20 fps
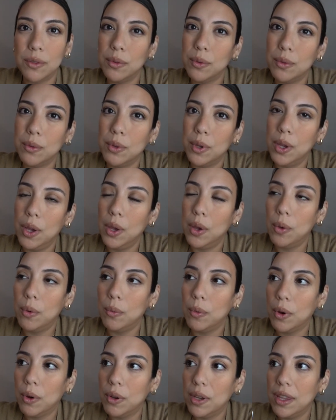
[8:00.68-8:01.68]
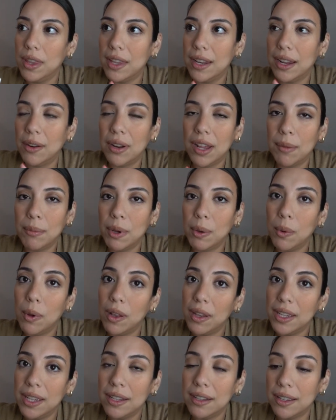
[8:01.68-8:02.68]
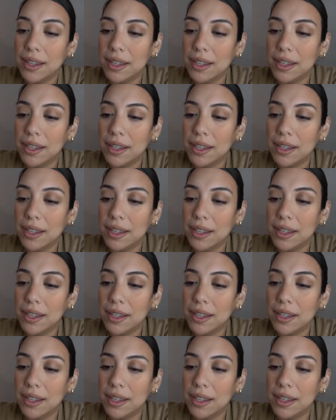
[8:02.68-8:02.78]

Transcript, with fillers: to worry that I don't have my wallet.